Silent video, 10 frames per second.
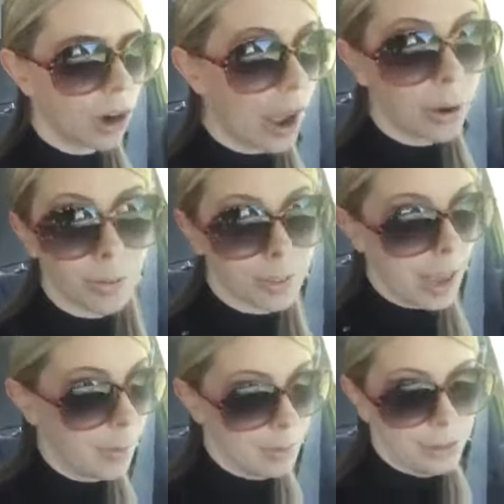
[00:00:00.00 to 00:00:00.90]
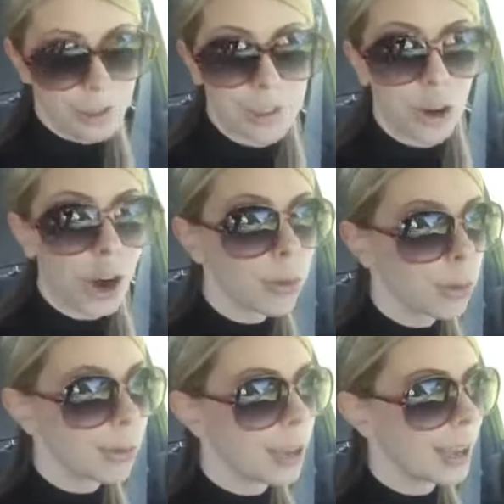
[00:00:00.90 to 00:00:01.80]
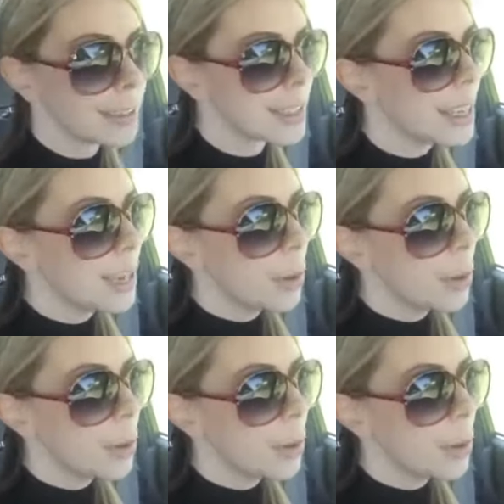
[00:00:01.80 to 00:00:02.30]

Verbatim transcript: I know him as just incredible because